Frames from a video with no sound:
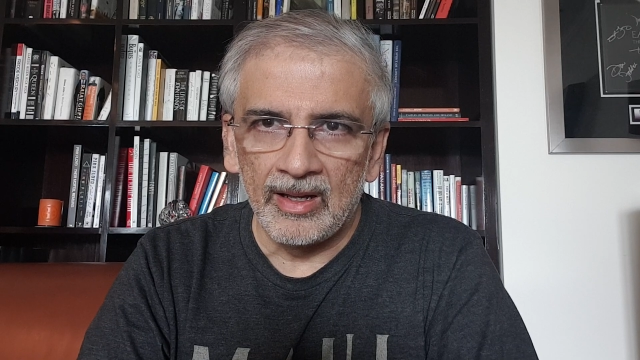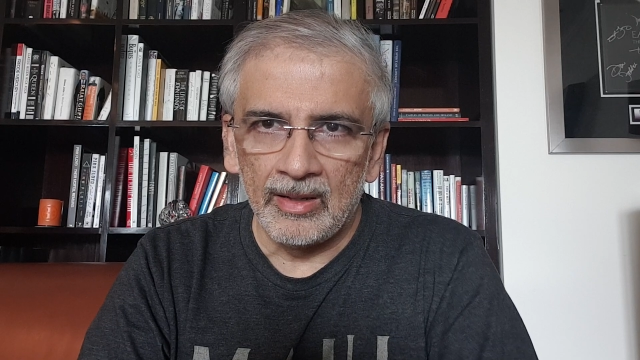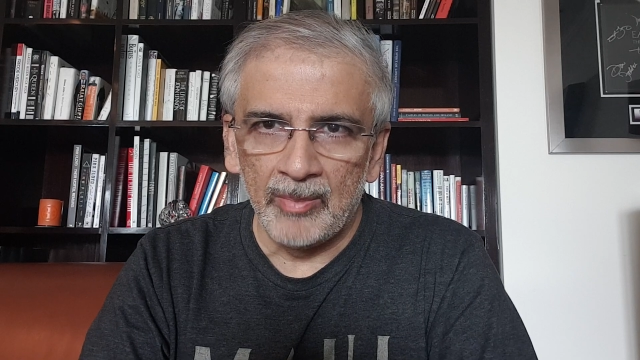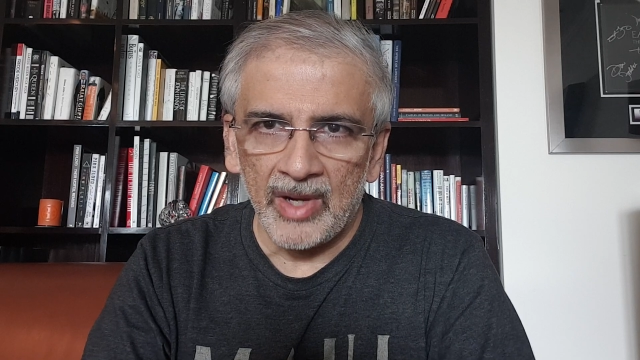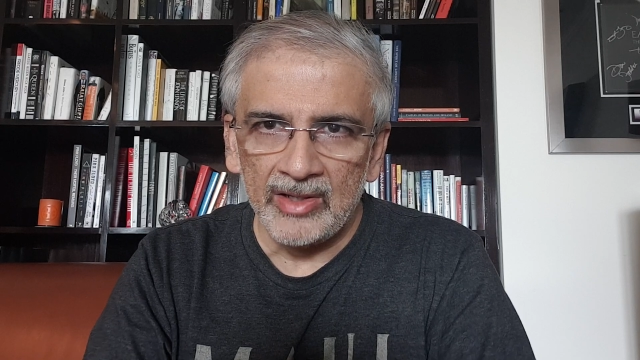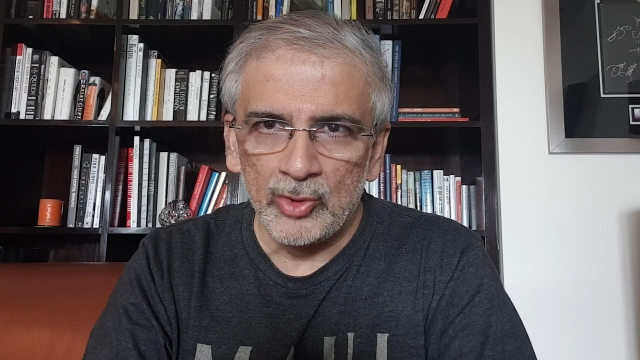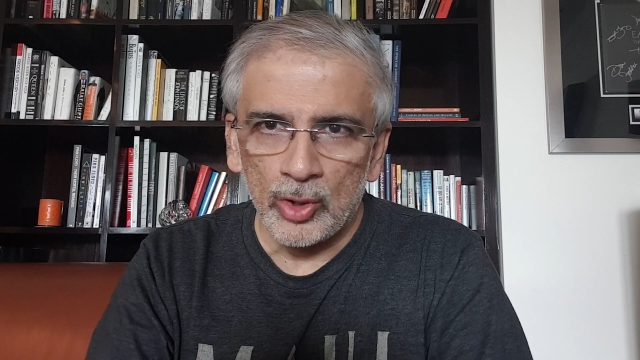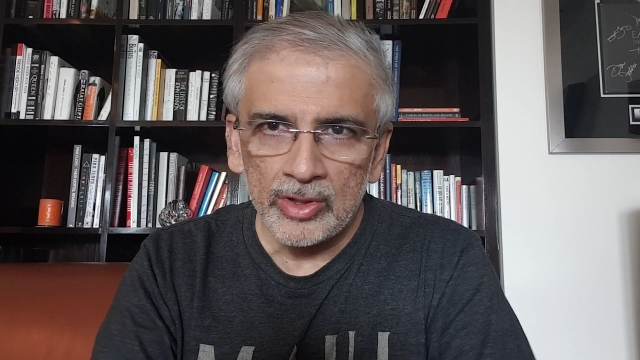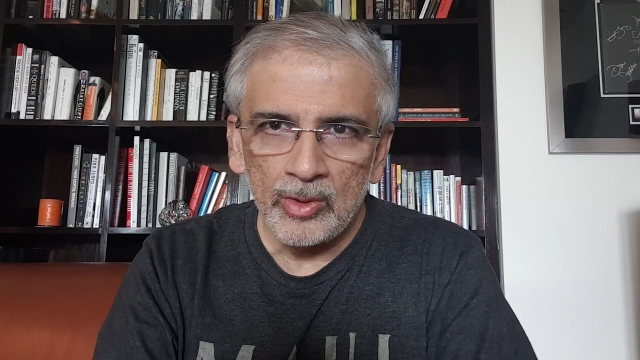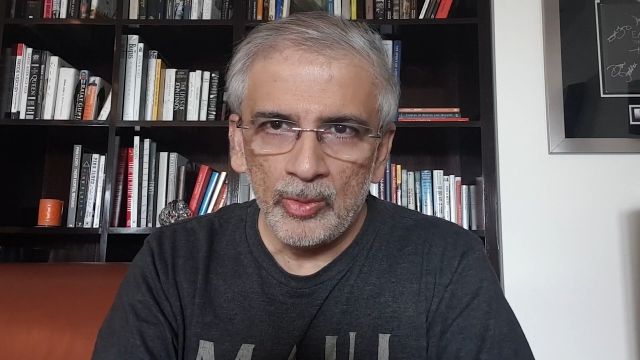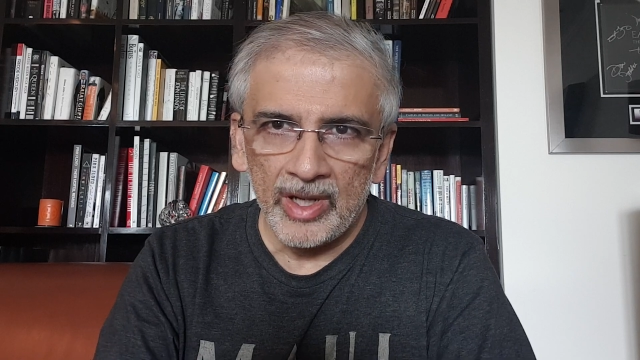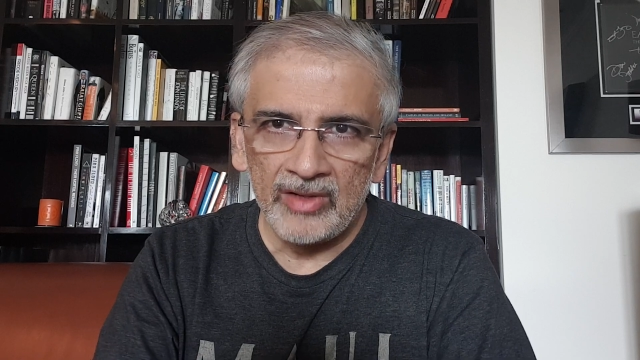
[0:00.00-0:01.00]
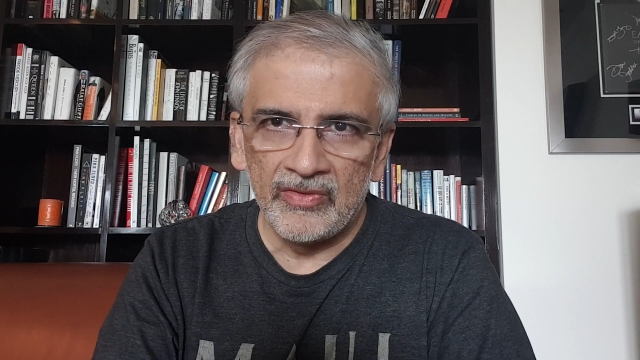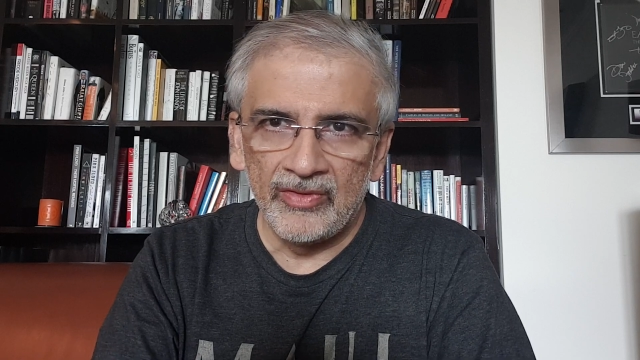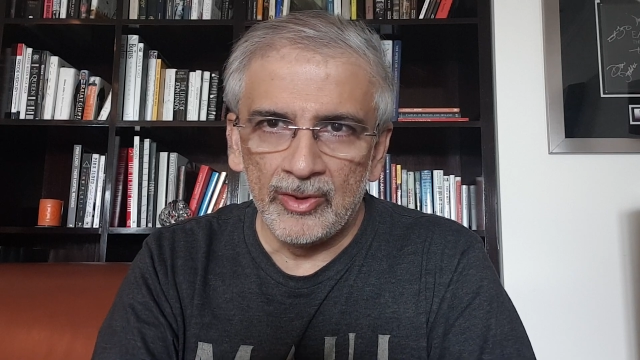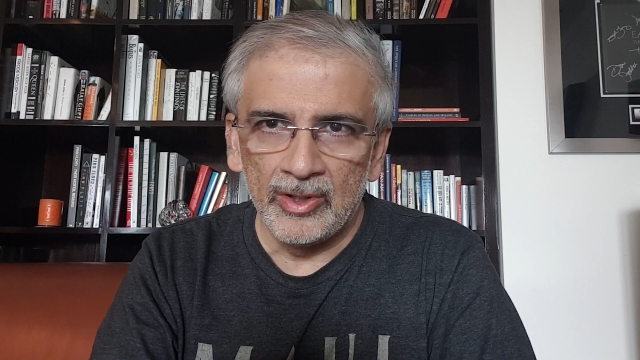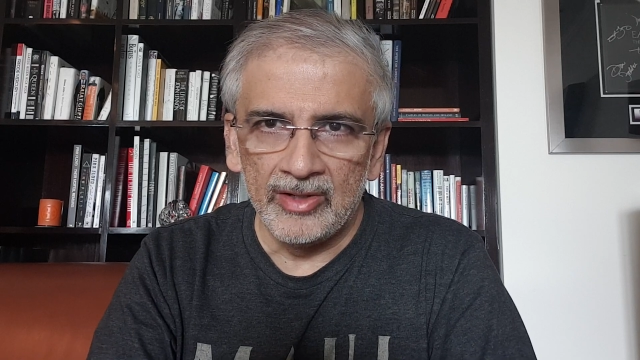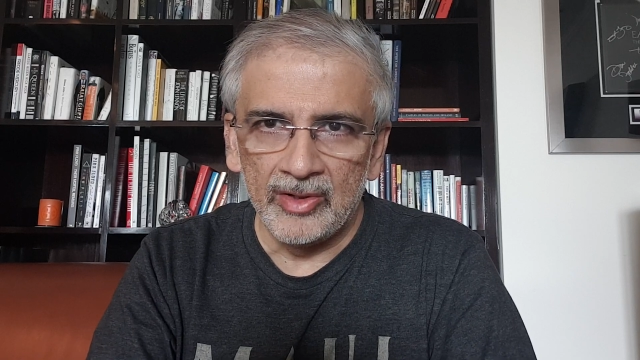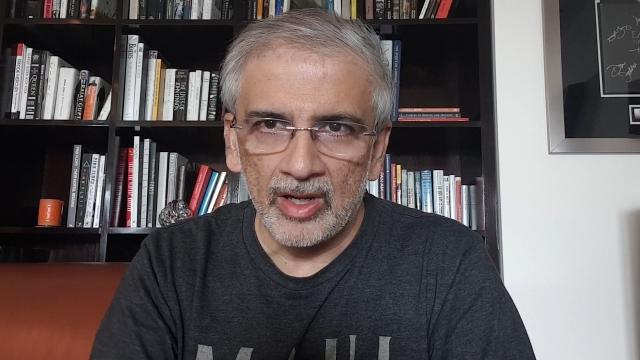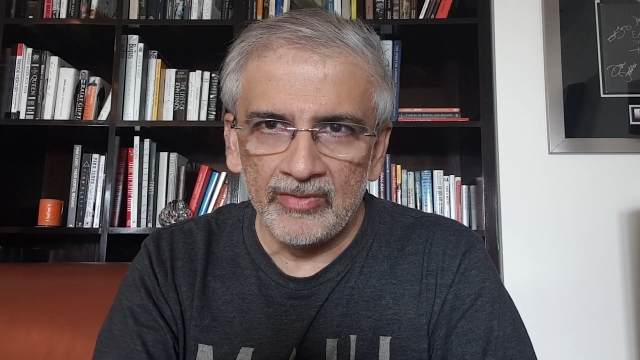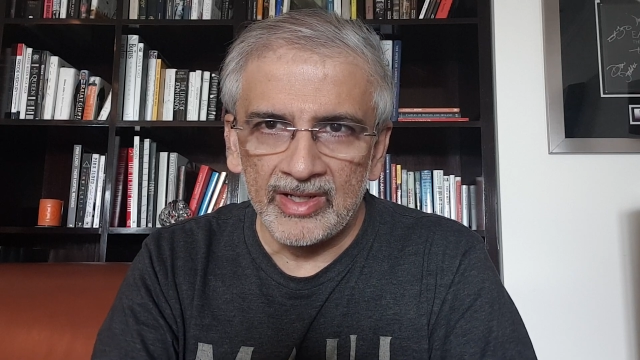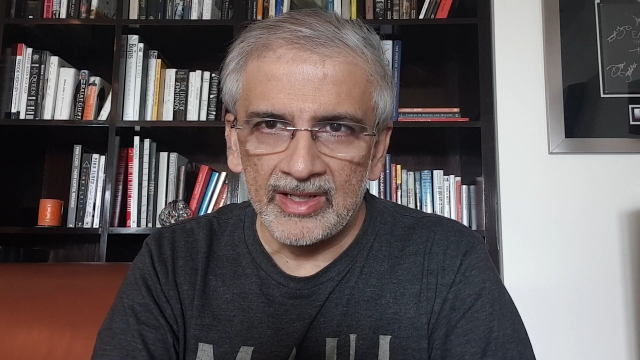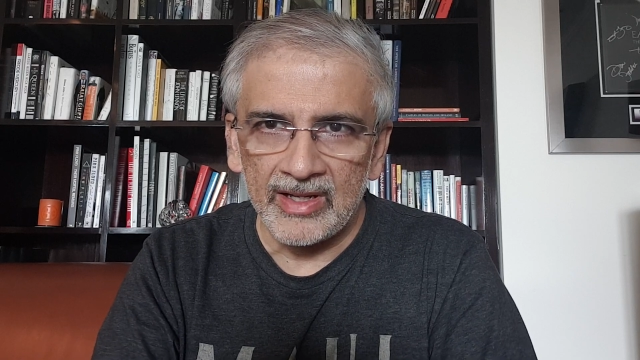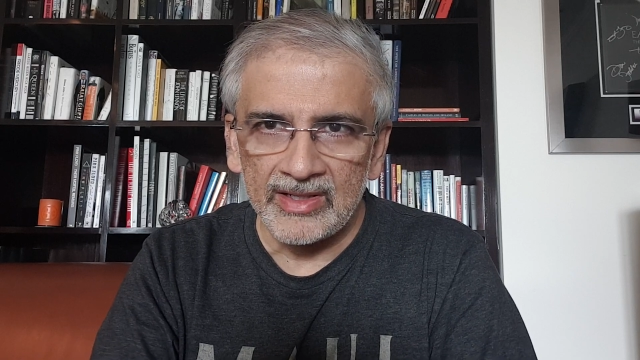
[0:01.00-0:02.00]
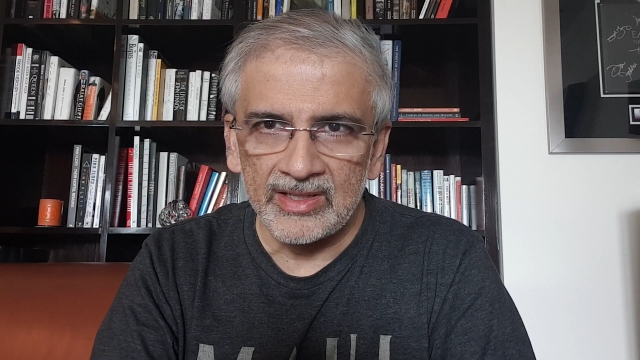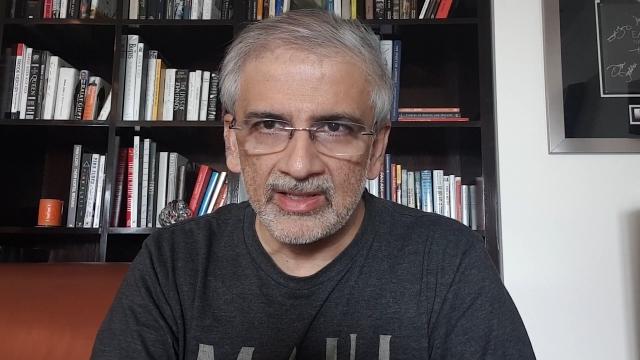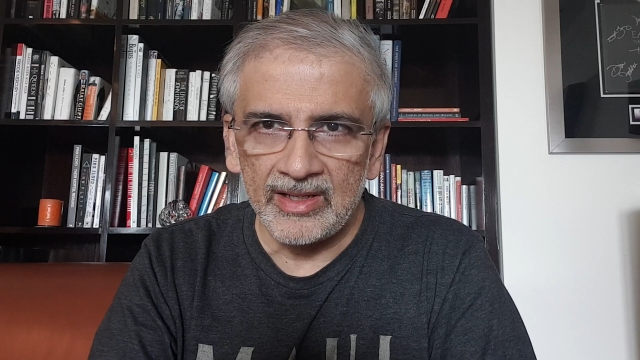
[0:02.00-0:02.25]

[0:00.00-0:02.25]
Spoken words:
My daughter went for her driving test